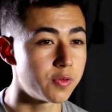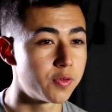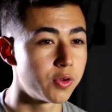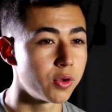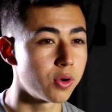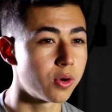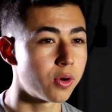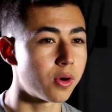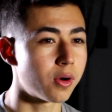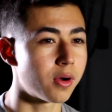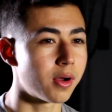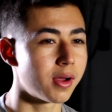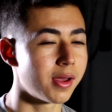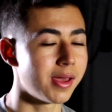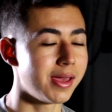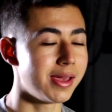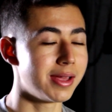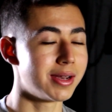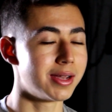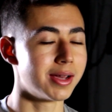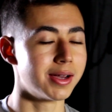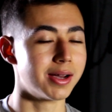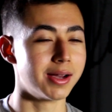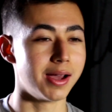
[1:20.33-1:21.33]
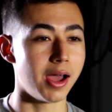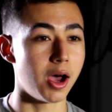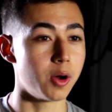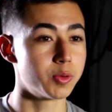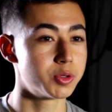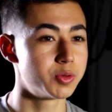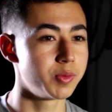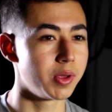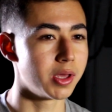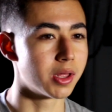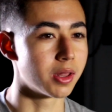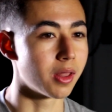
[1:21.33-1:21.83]
G Fuel, it uh,
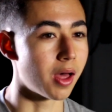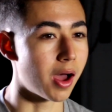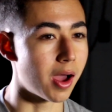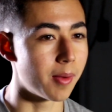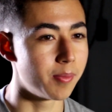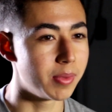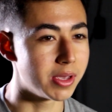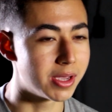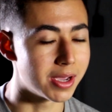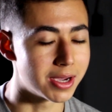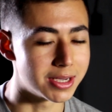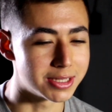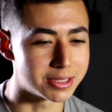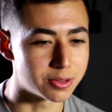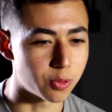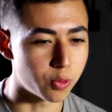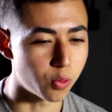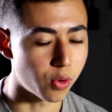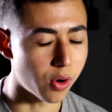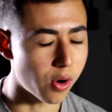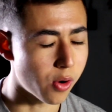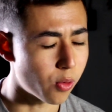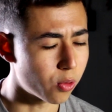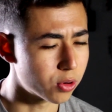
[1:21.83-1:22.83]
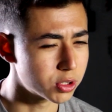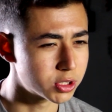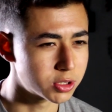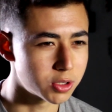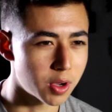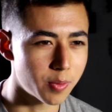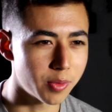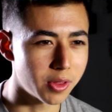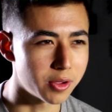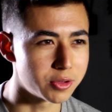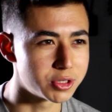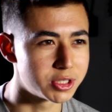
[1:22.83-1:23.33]
helps me a lot because
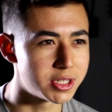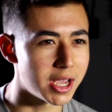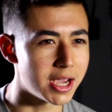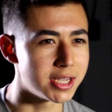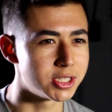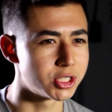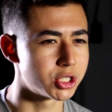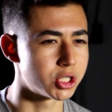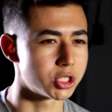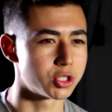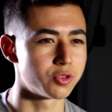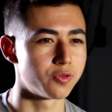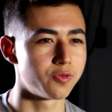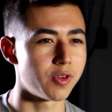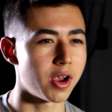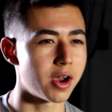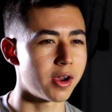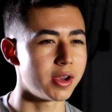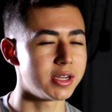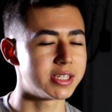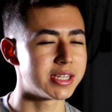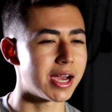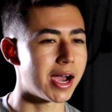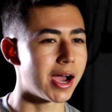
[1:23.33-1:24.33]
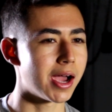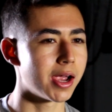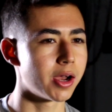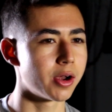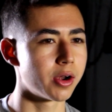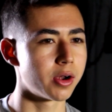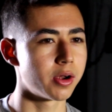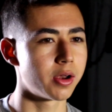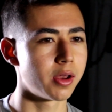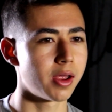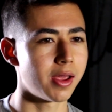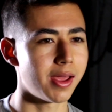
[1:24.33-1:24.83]
some of those days you're just very
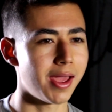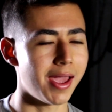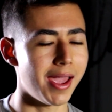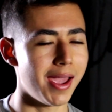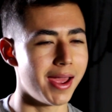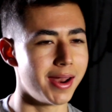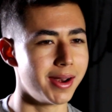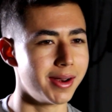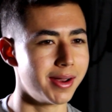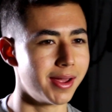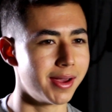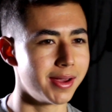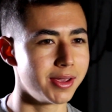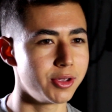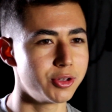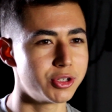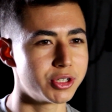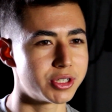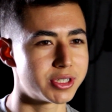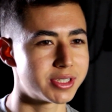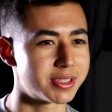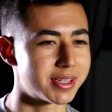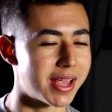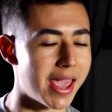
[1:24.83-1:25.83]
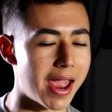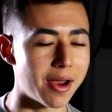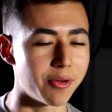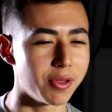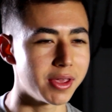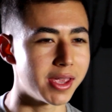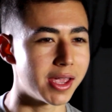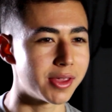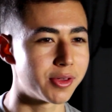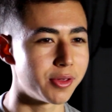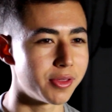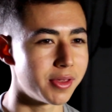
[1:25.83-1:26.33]
tired and uh, you just can't
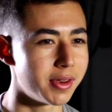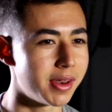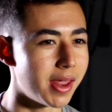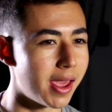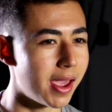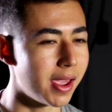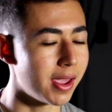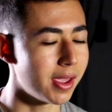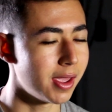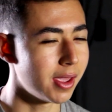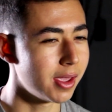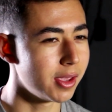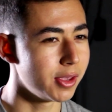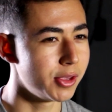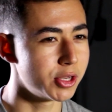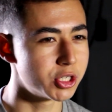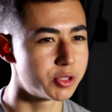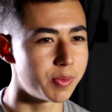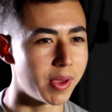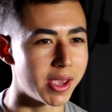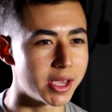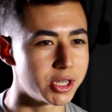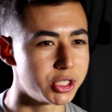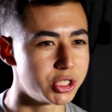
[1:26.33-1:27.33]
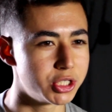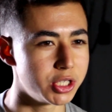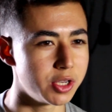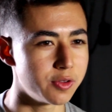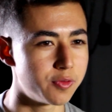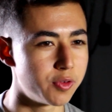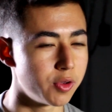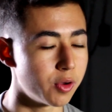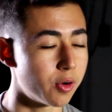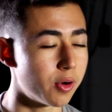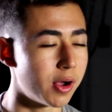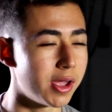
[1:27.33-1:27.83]
really get through the day. You just make a G
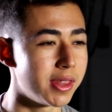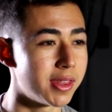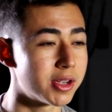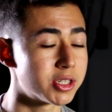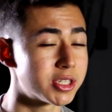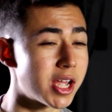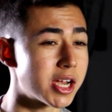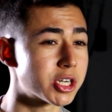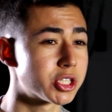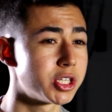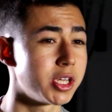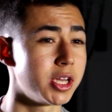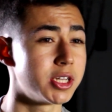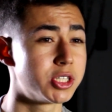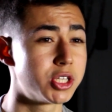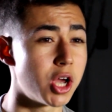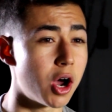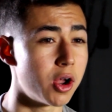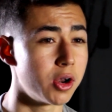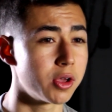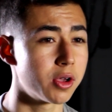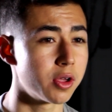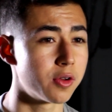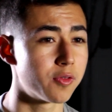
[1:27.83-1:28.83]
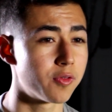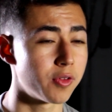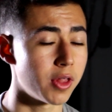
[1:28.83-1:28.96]
Fuel, and there's actually a ton of good